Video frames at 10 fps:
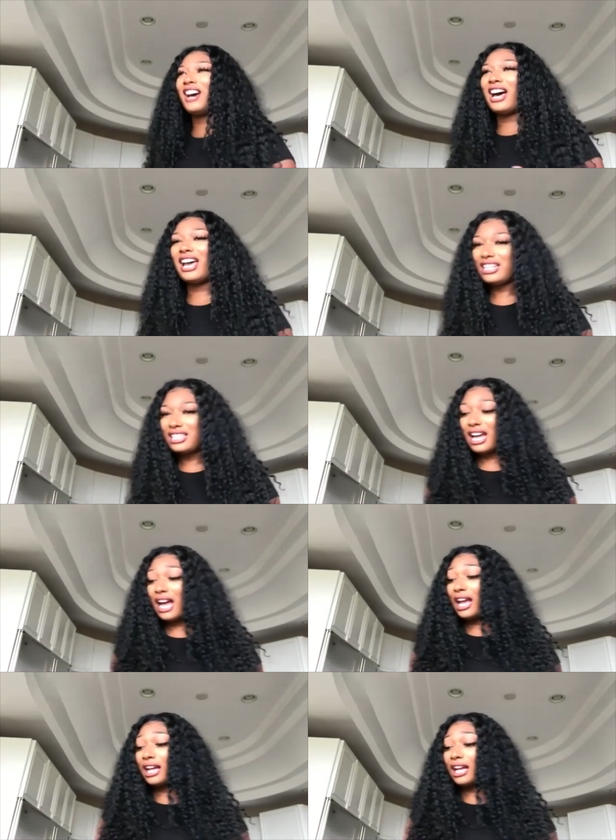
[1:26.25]
I
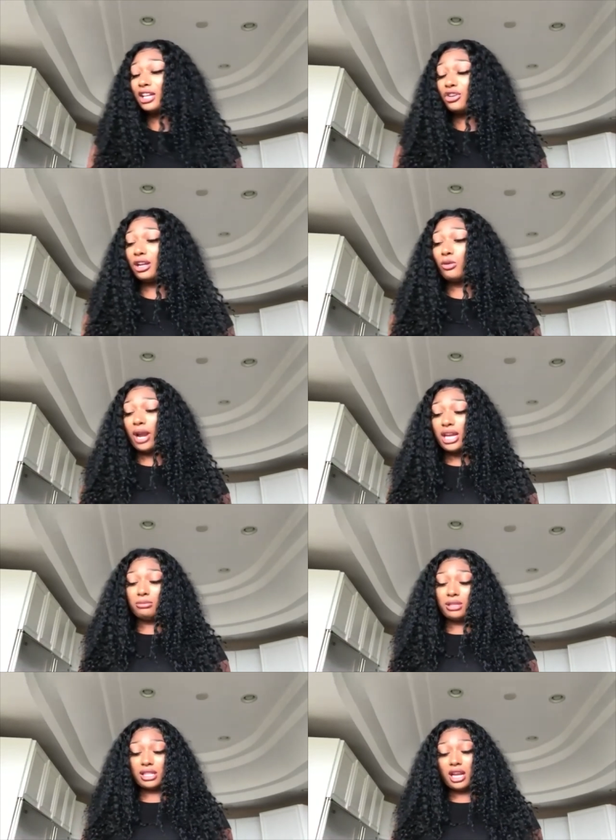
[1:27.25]
like literally ran up
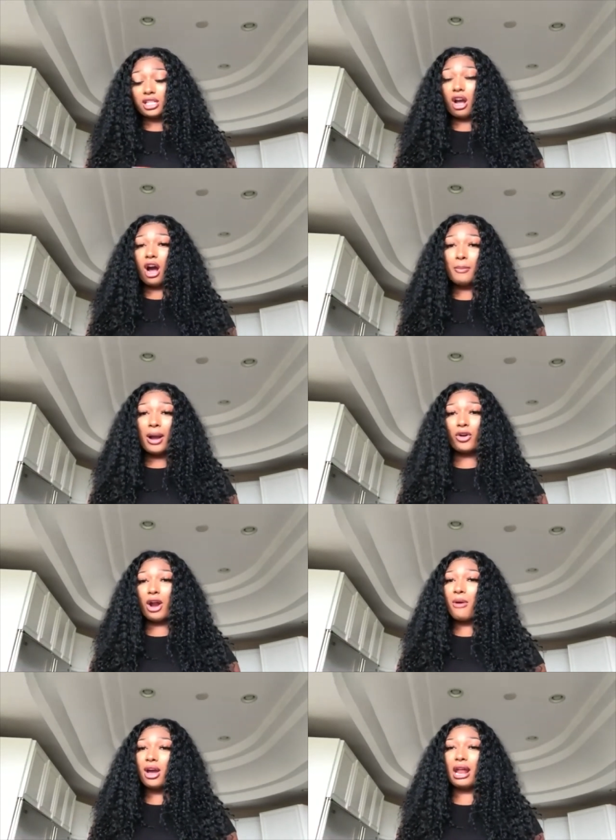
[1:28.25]
the stairs, called my
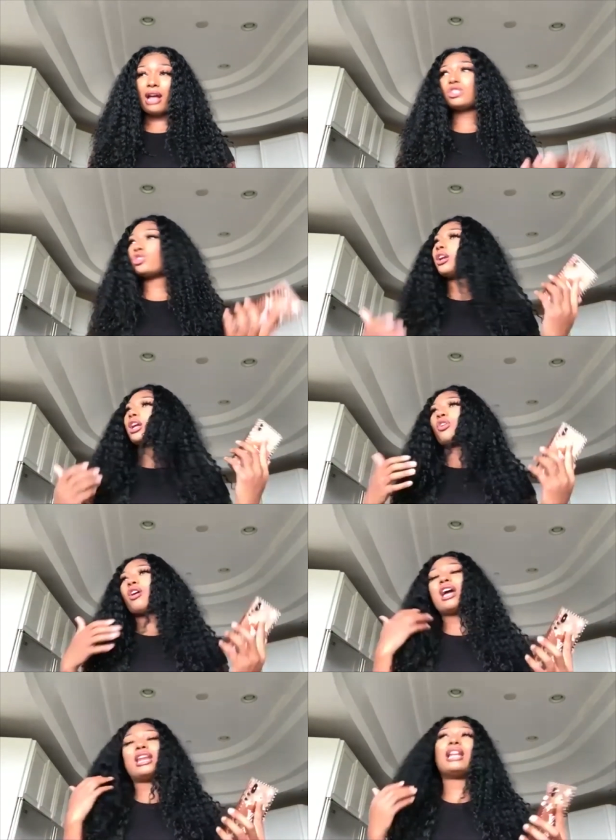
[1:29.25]
grandma, and I started
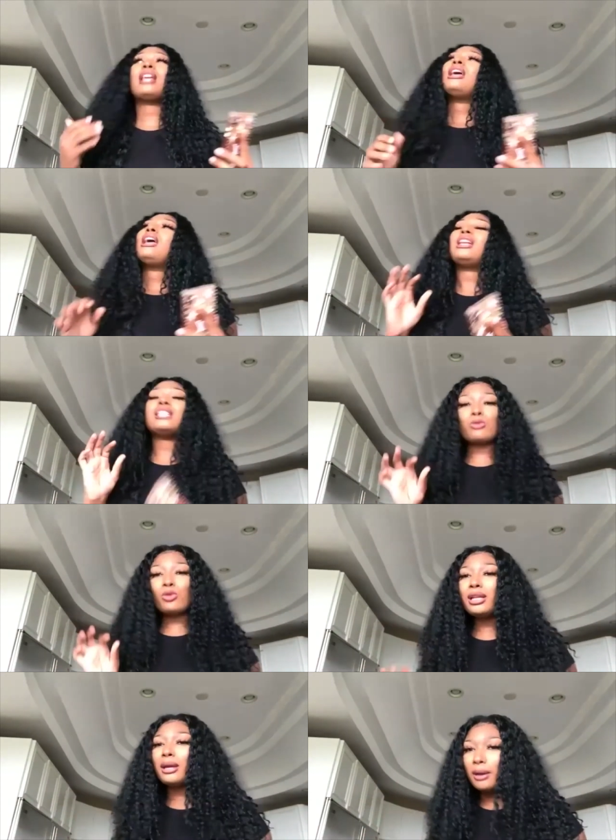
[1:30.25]
crying. And it's
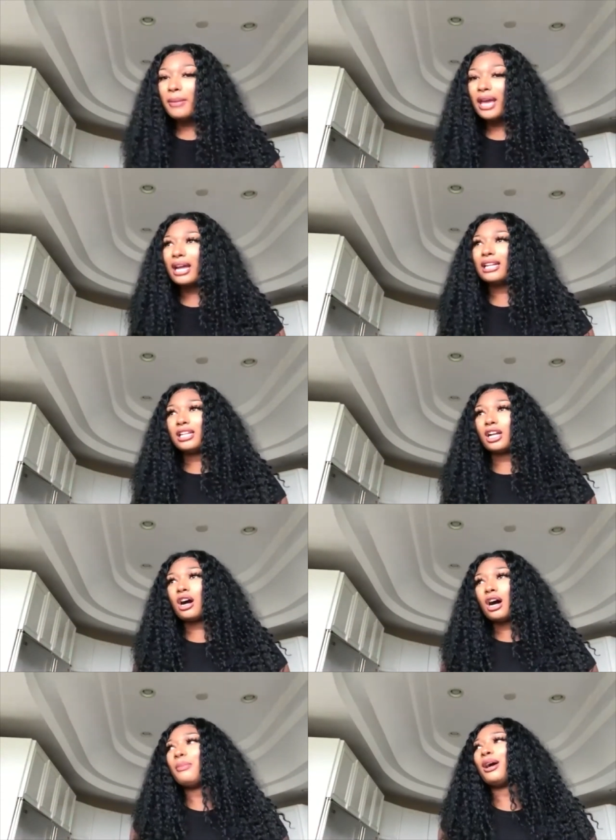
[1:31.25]
really a bad idea to
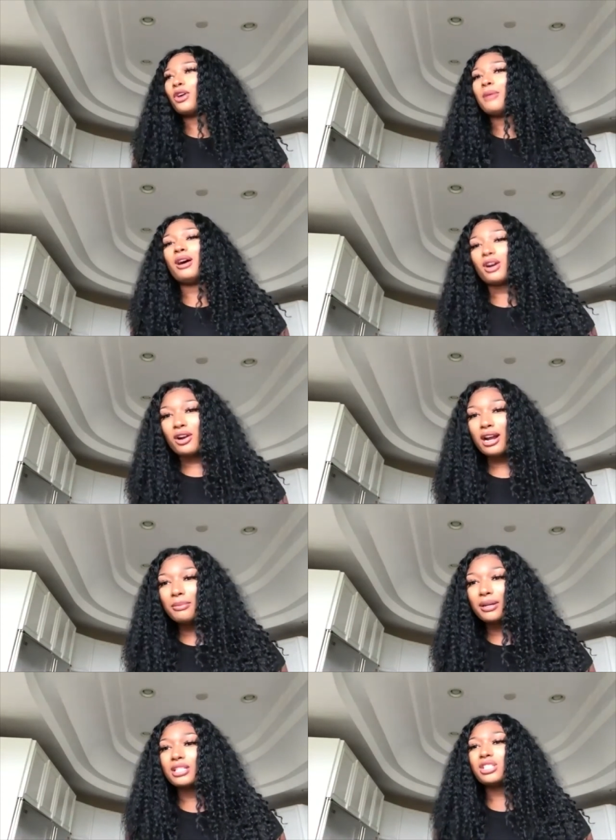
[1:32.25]
call my grandma crying,
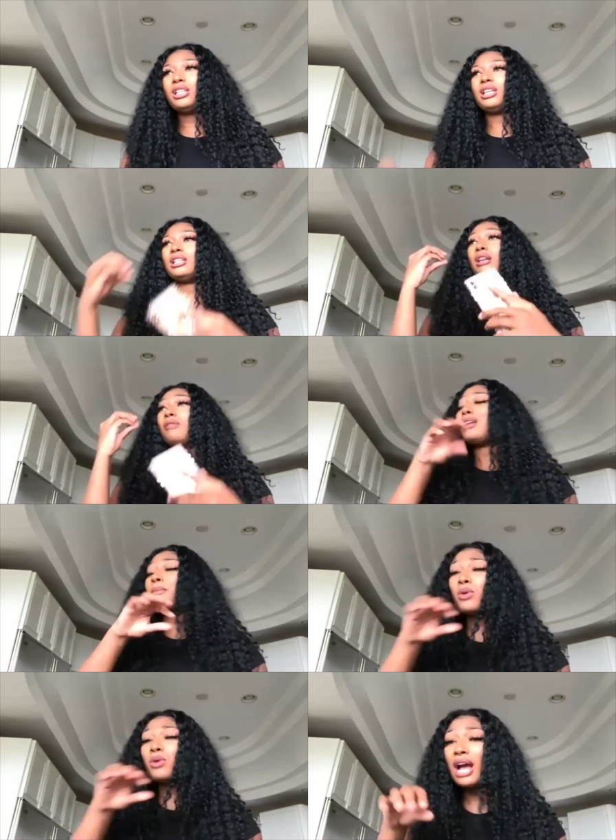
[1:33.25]
because she,
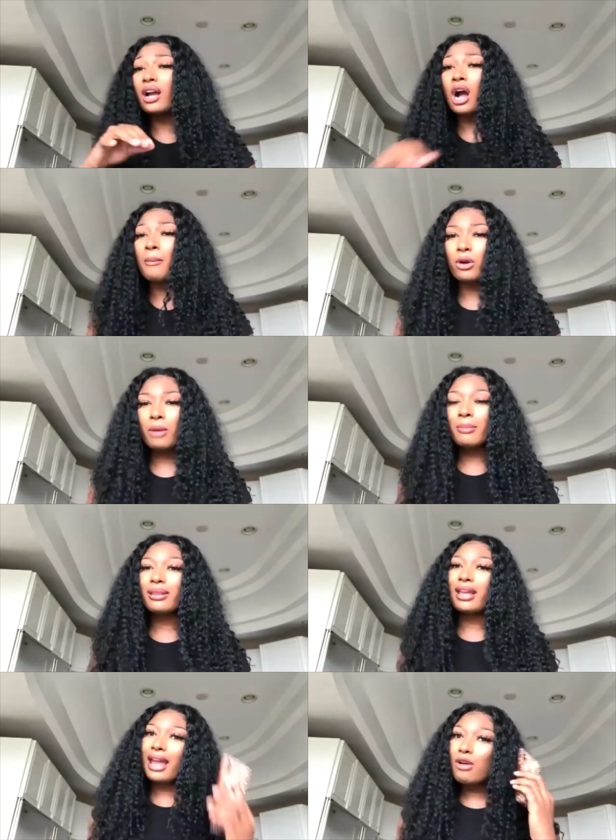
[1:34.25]
number one, I could call my grandma and be
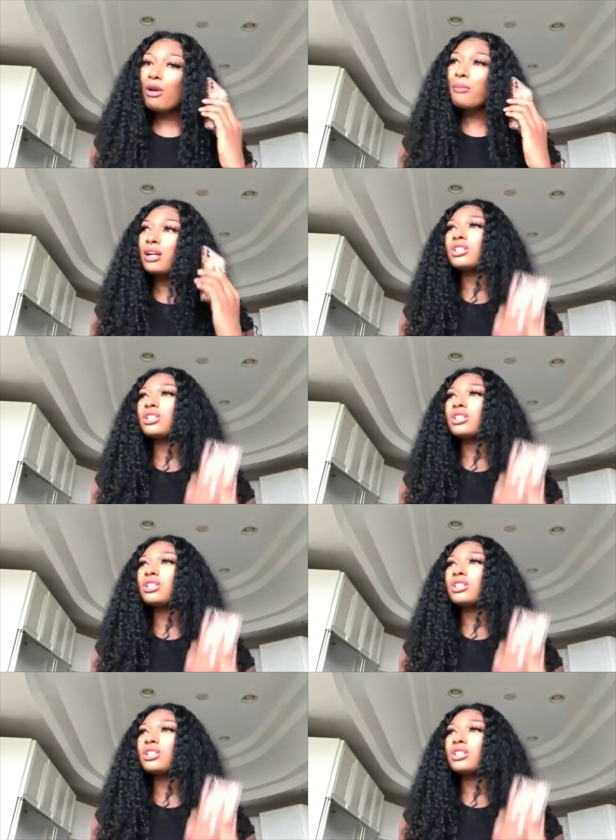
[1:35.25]
like, hey, grandma.